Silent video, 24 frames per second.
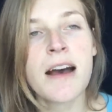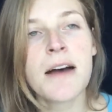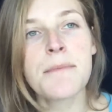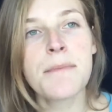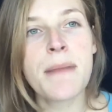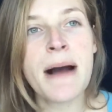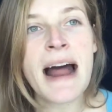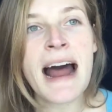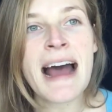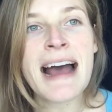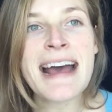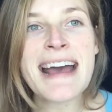
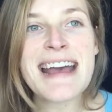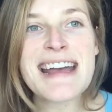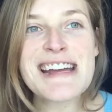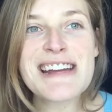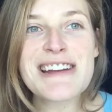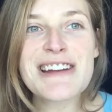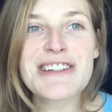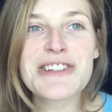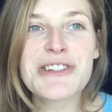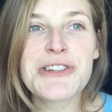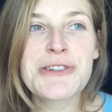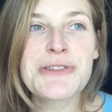But
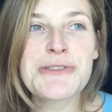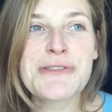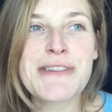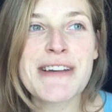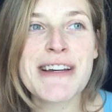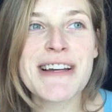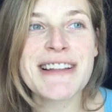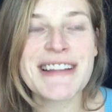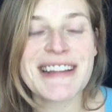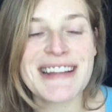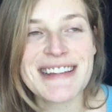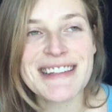I do
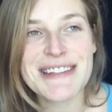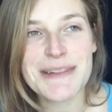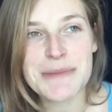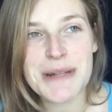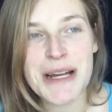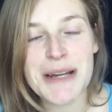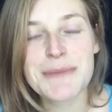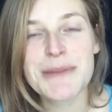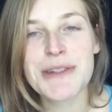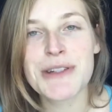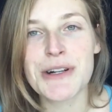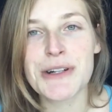feel like
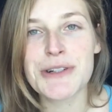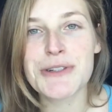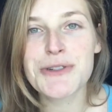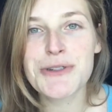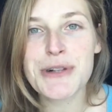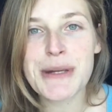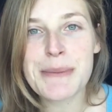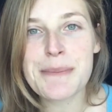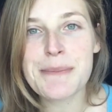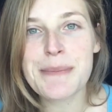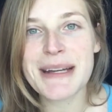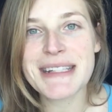sometimes there are
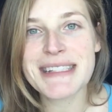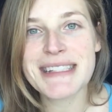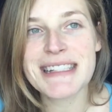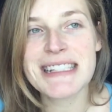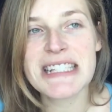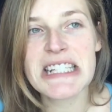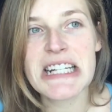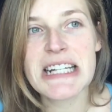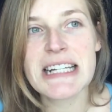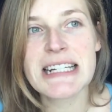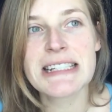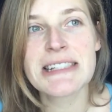dream
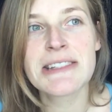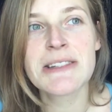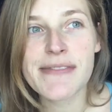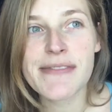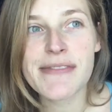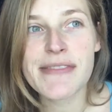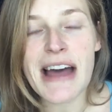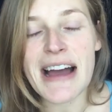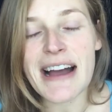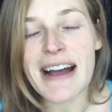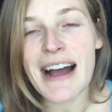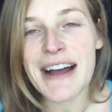messages
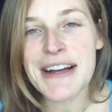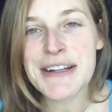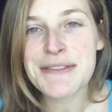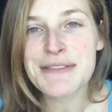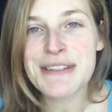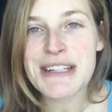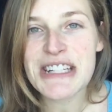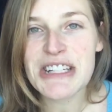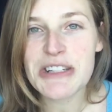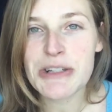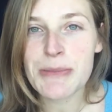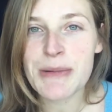that kind of
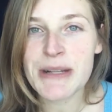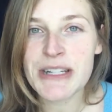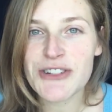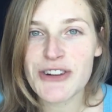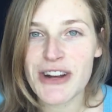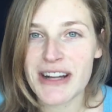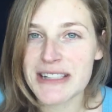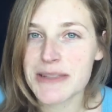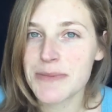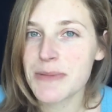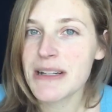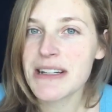need to be
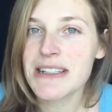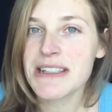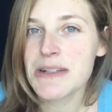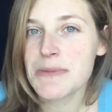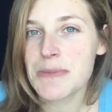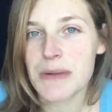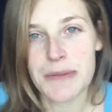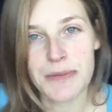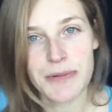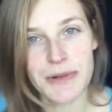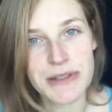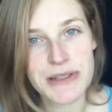transmitted to
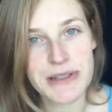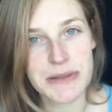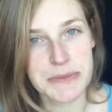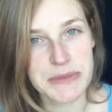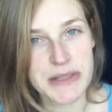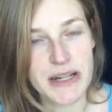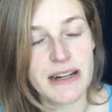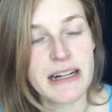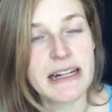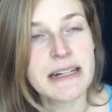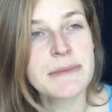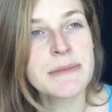people
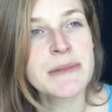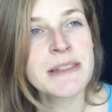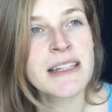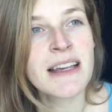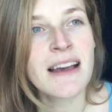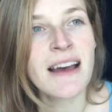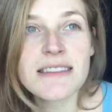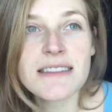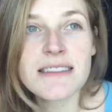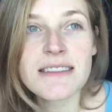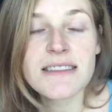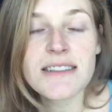sometimes.
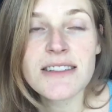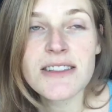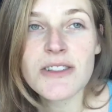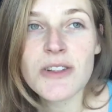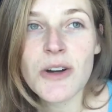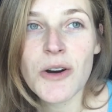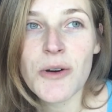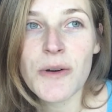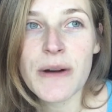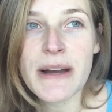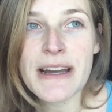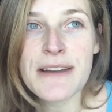
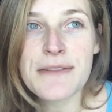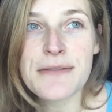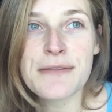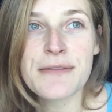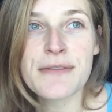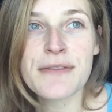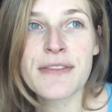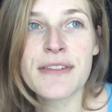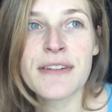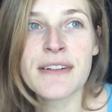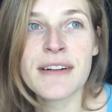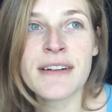So
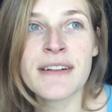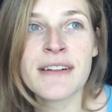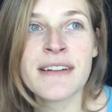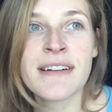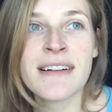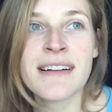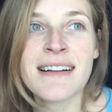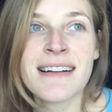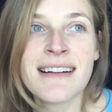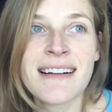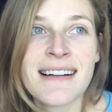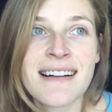if
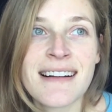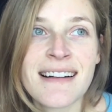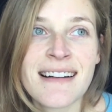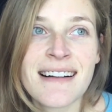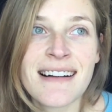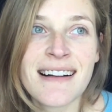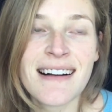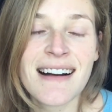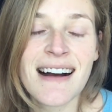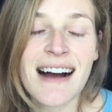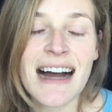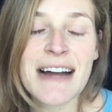
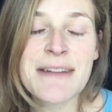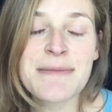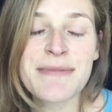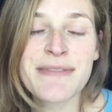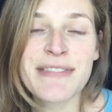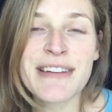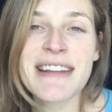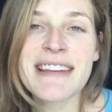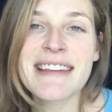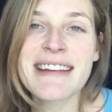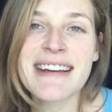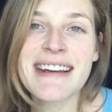I'm
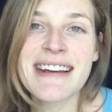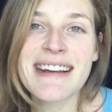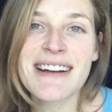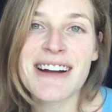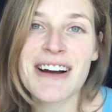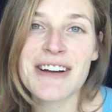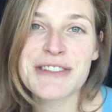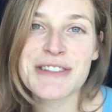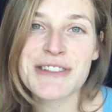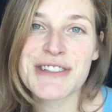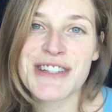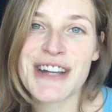feeling it,
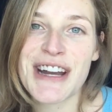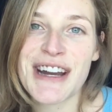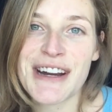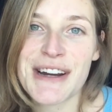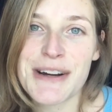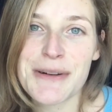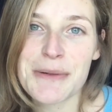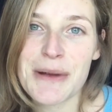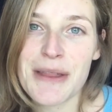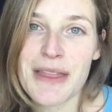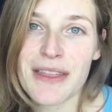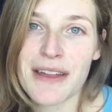I'll
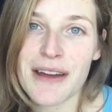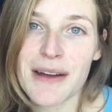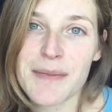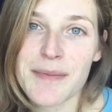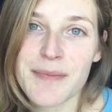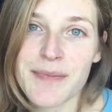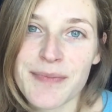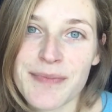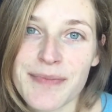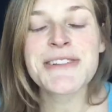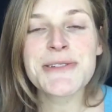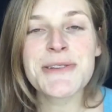share with
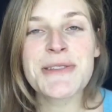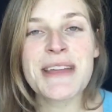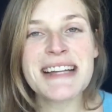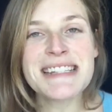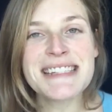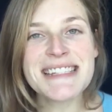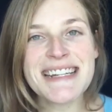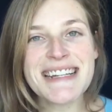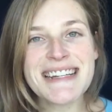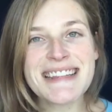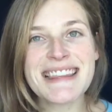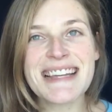them. So
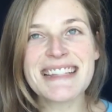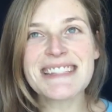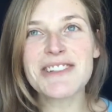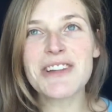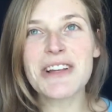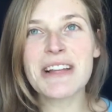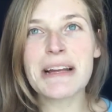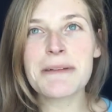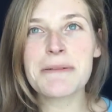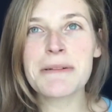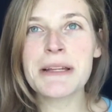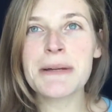that's it. That's
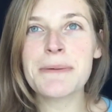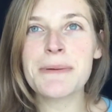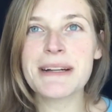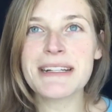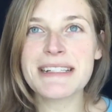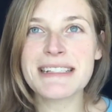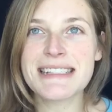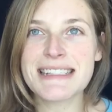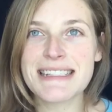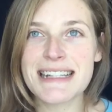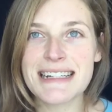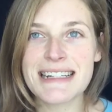all I really
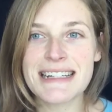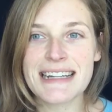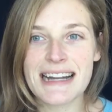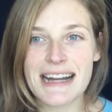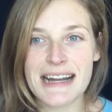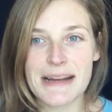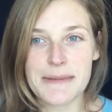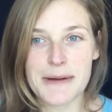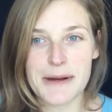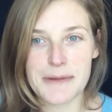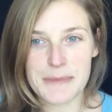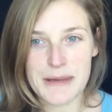wanted to say
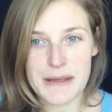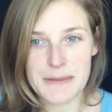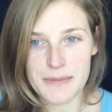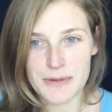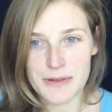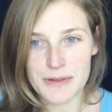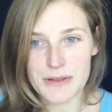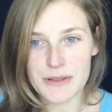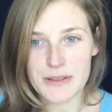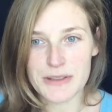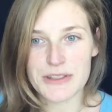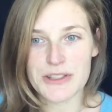today about
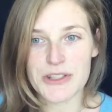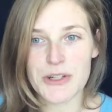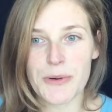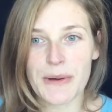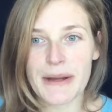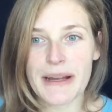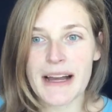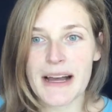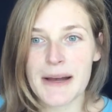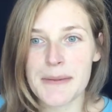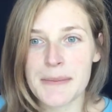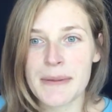people
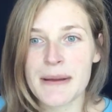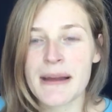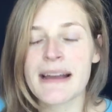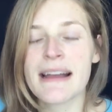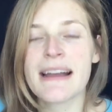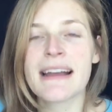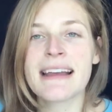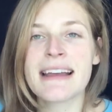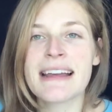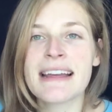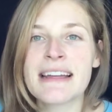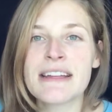showing up
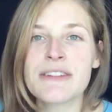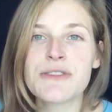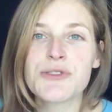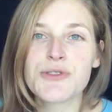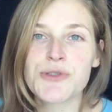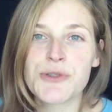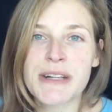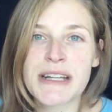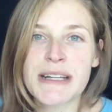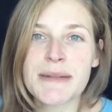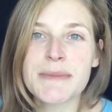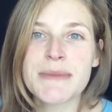in
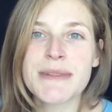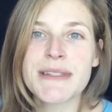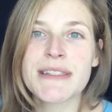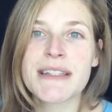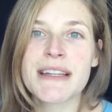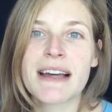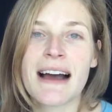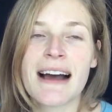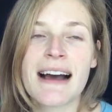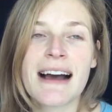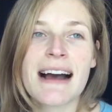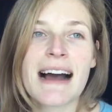dreams.
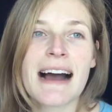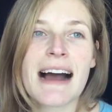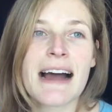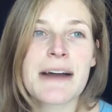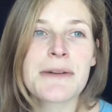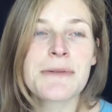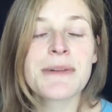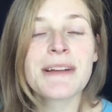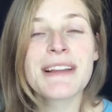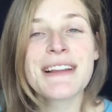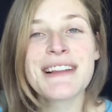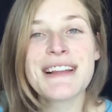
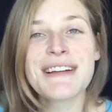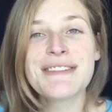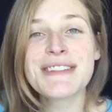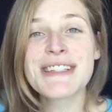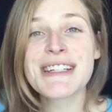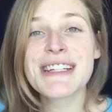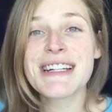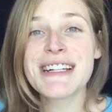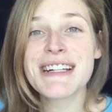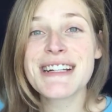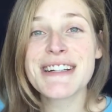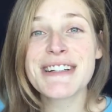I'd really love to
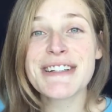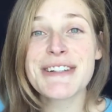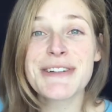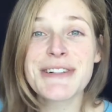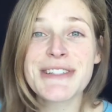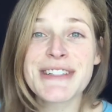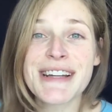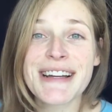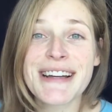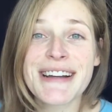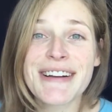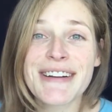hear your
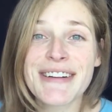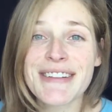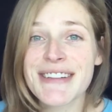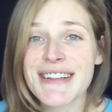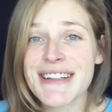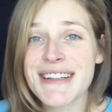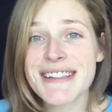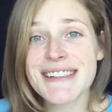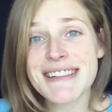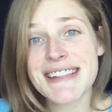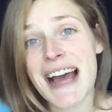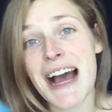take on
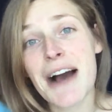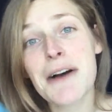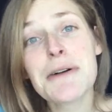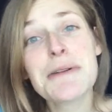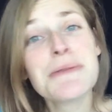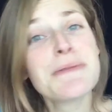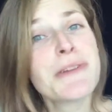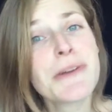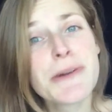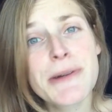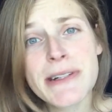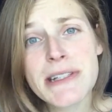this. How
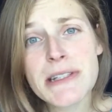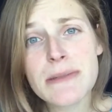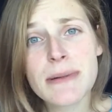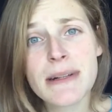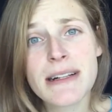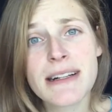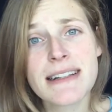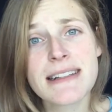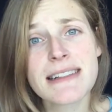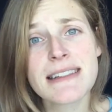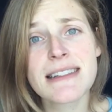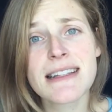have you
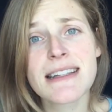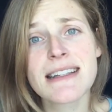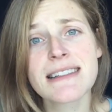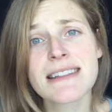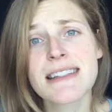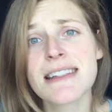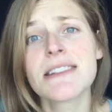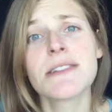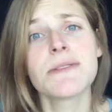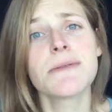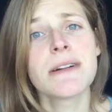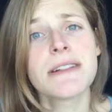experienced this?
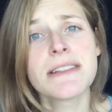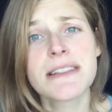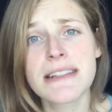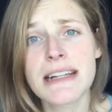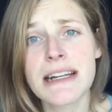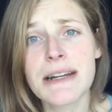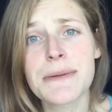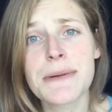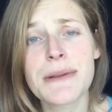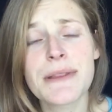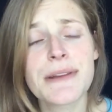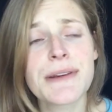Does it
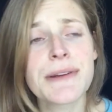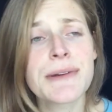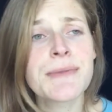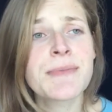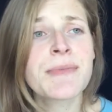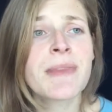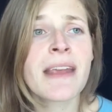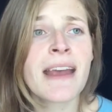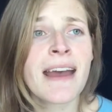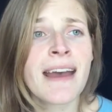resonate with you?